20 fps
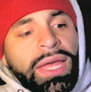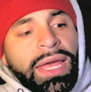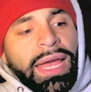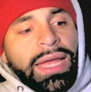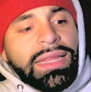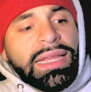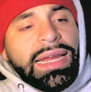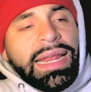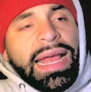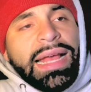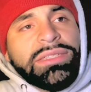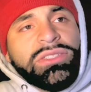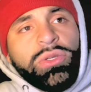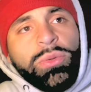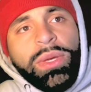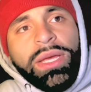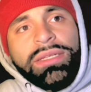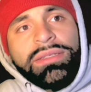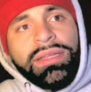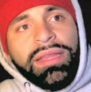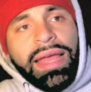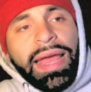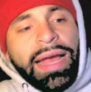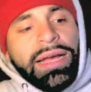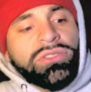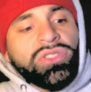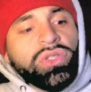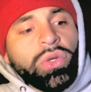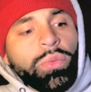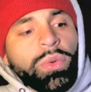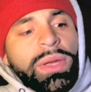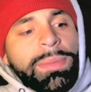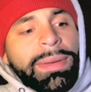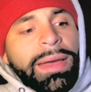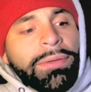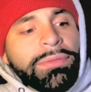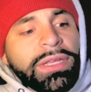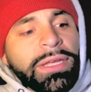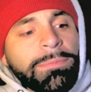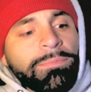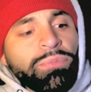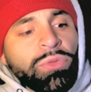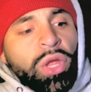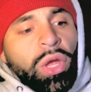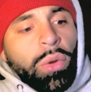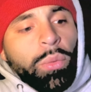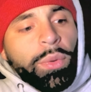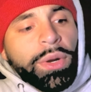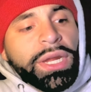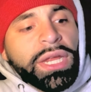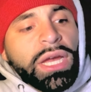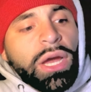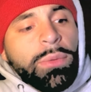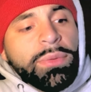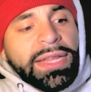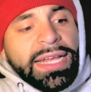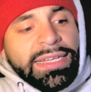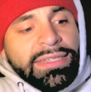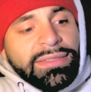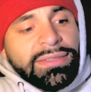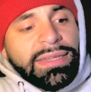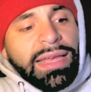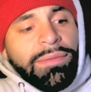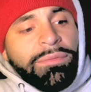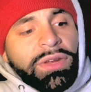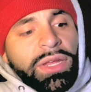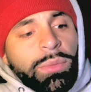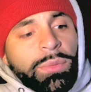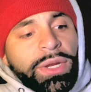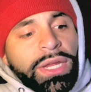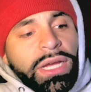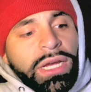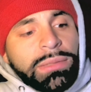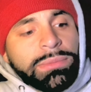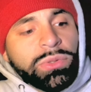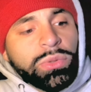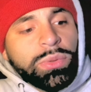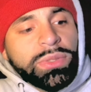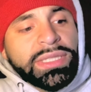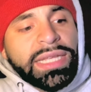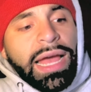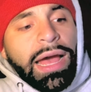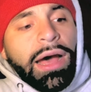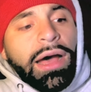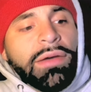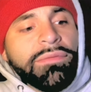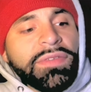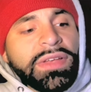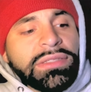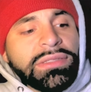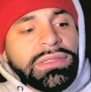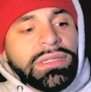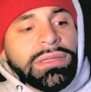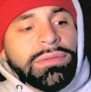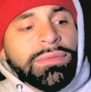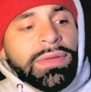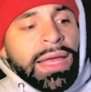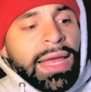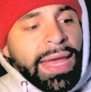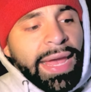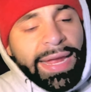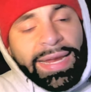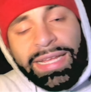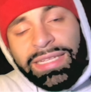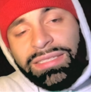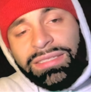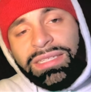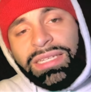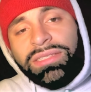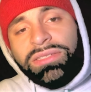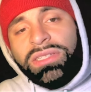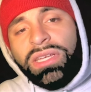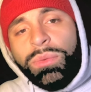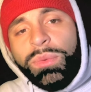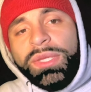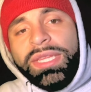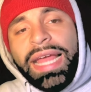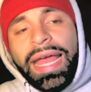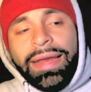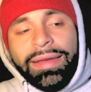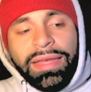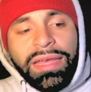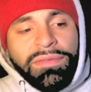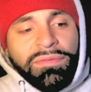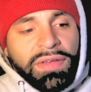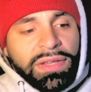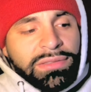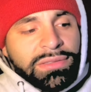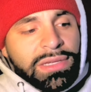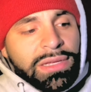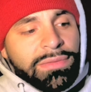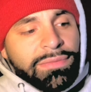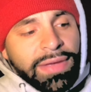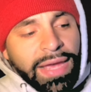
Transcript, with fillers: And then as you get into the actual rebounding, we're going to go with a seventy when it comes towards that offensive and a sixty with that defensive.